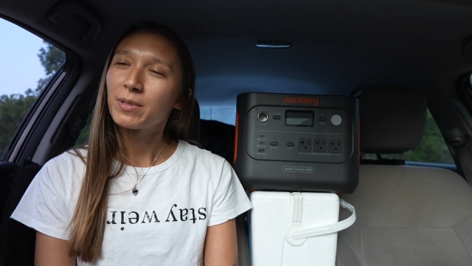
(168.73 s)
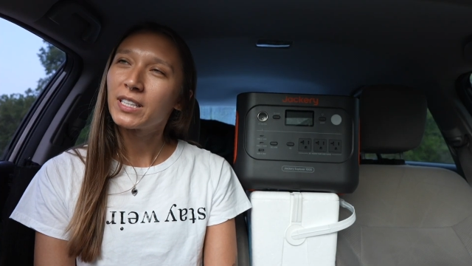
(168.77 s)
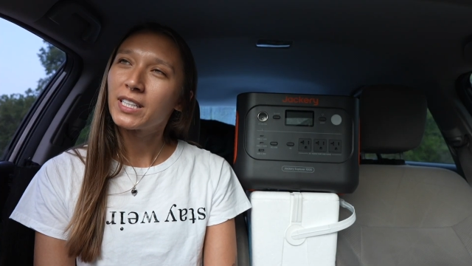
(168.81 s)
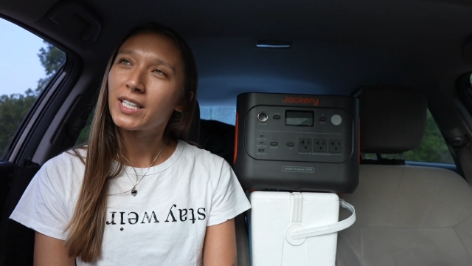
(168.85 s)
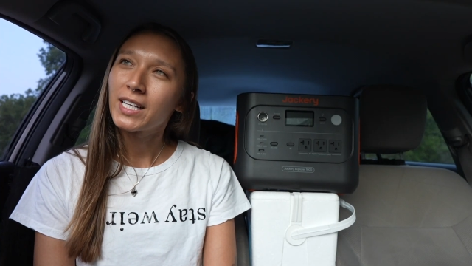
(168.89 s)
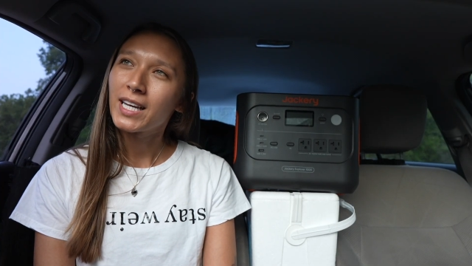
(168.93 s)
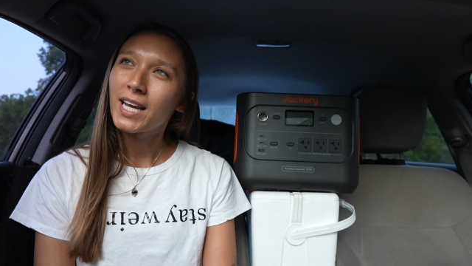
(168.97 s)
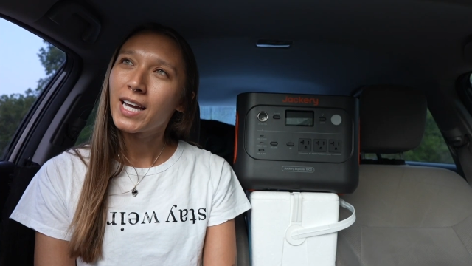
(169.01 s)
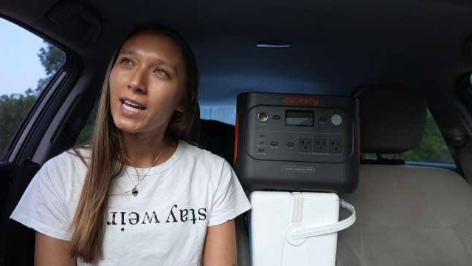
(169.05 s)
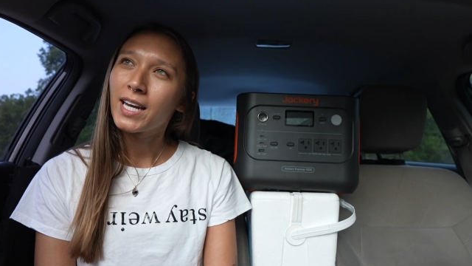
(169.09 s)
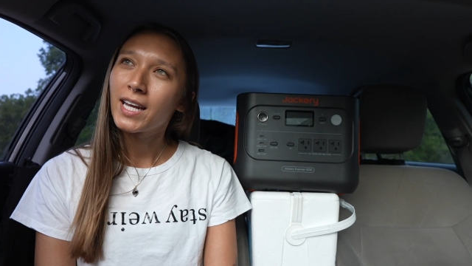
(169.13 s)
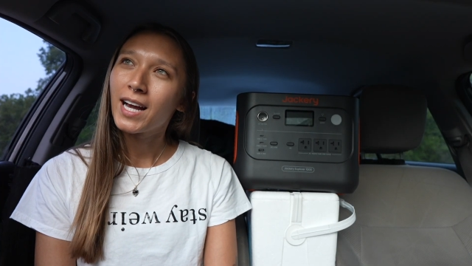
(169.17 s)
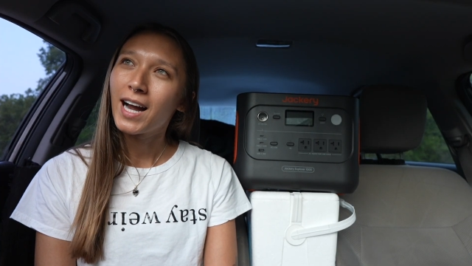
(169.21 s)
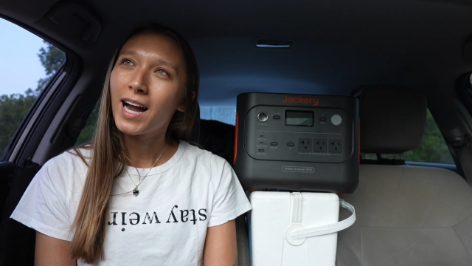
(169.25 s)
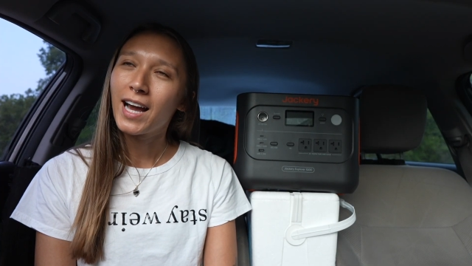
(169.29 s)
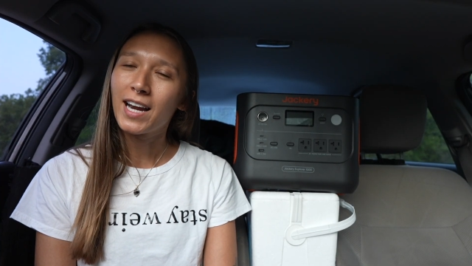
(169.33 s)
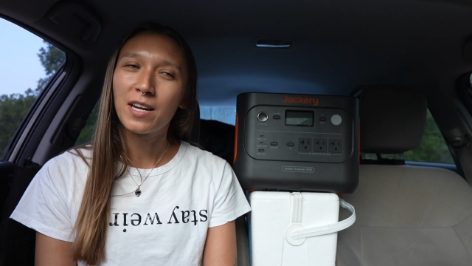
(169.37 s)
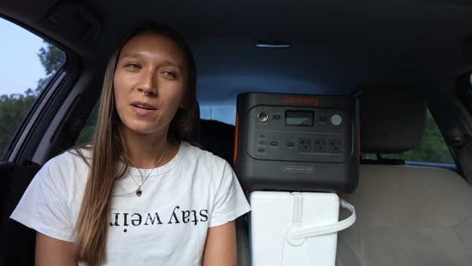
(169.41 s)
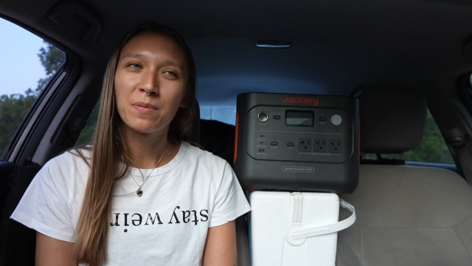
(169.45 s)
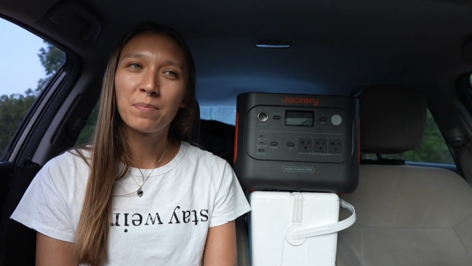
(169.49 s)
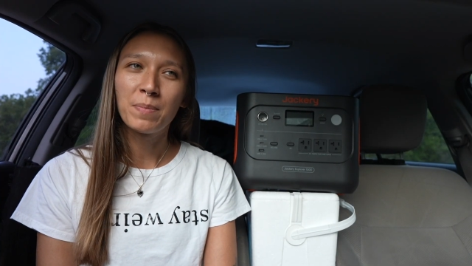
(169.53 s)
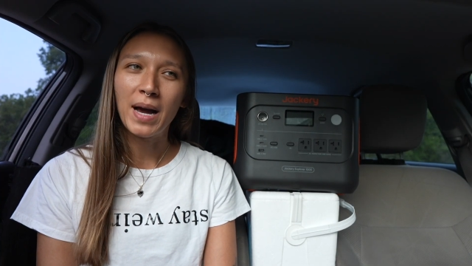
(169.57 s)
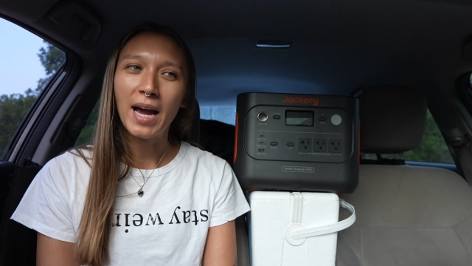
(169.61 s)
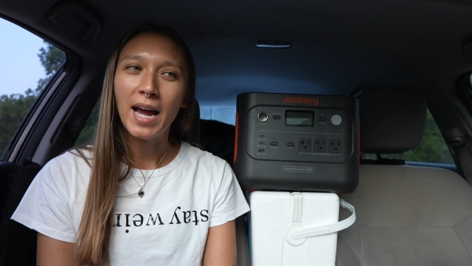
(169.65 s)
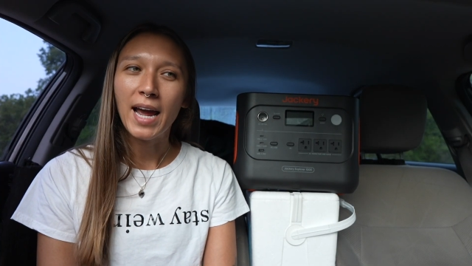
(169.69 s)
lid. I
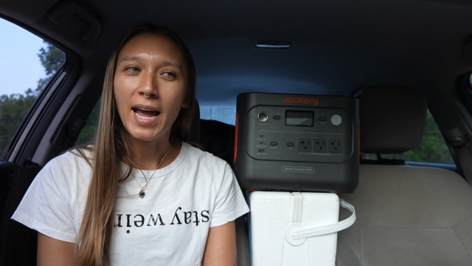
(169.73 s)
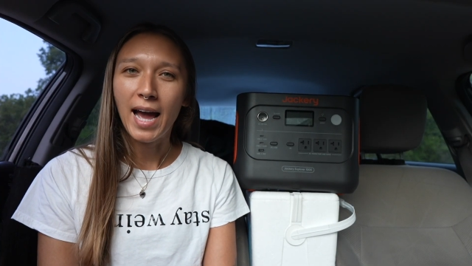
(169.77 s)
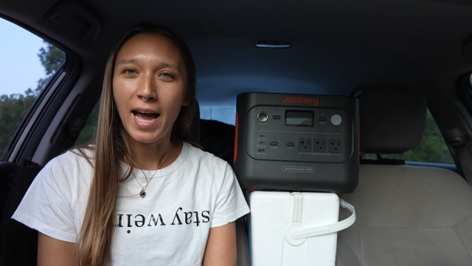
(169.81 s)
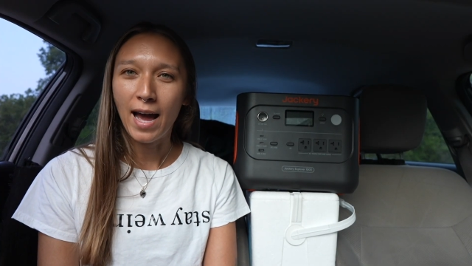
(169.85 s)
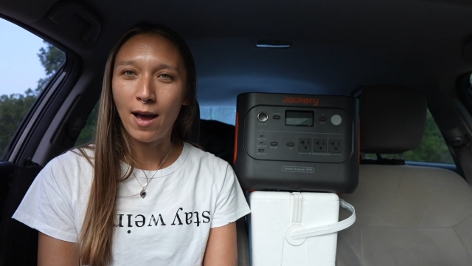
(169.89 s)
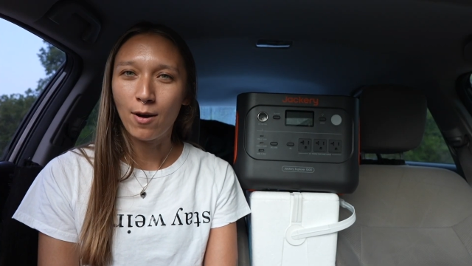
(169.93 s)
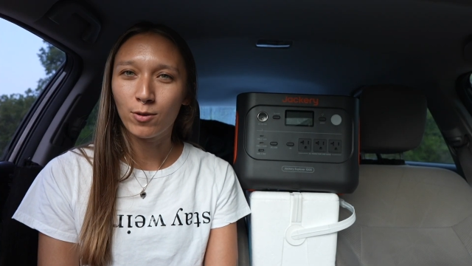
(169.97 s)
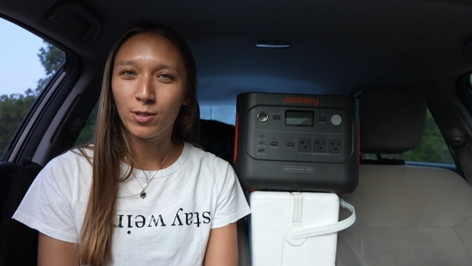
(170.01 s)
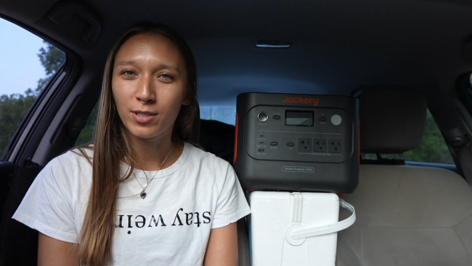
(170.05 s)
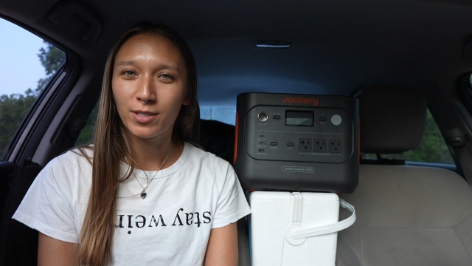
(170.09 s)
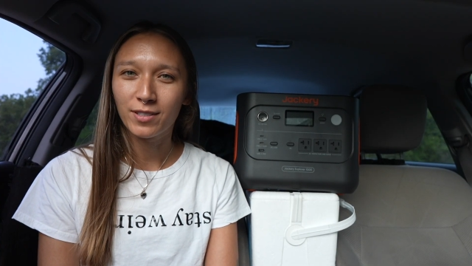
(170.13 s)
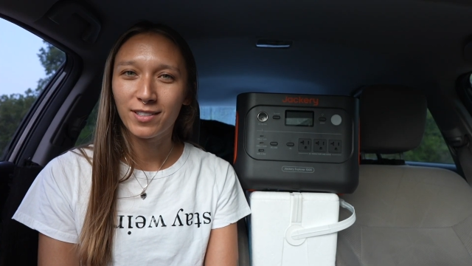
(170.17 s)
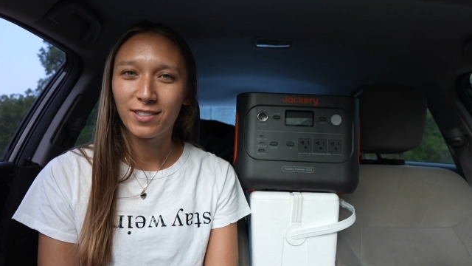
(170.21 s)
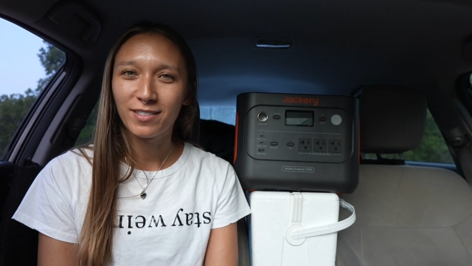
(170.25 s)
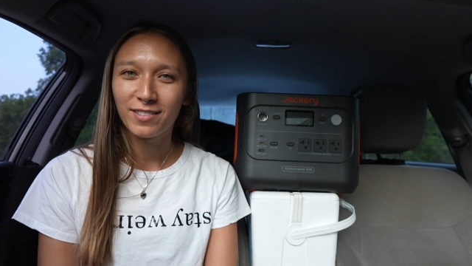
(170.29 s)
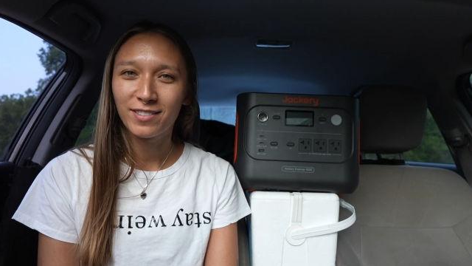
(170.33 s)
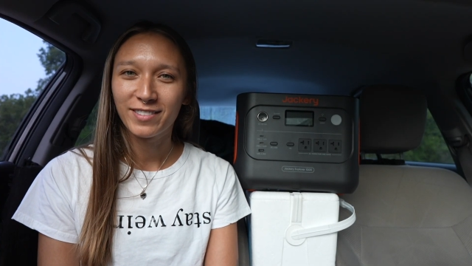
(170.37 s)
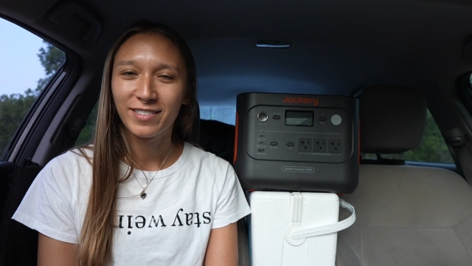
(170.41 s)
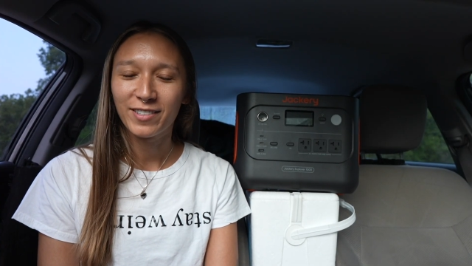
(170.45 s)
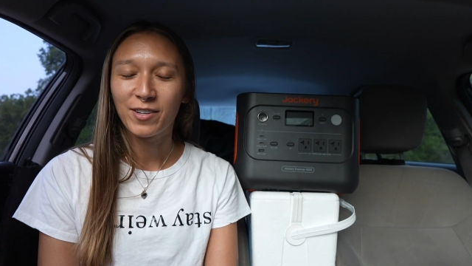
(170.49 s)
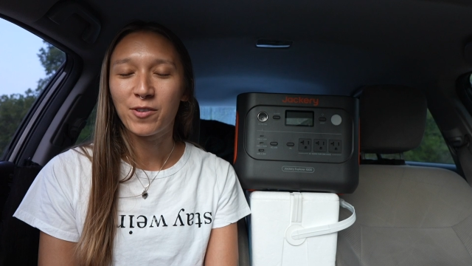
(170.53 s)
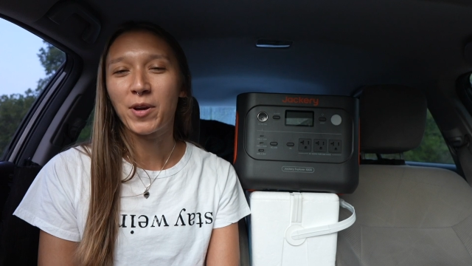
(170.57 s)
didn't buy a house.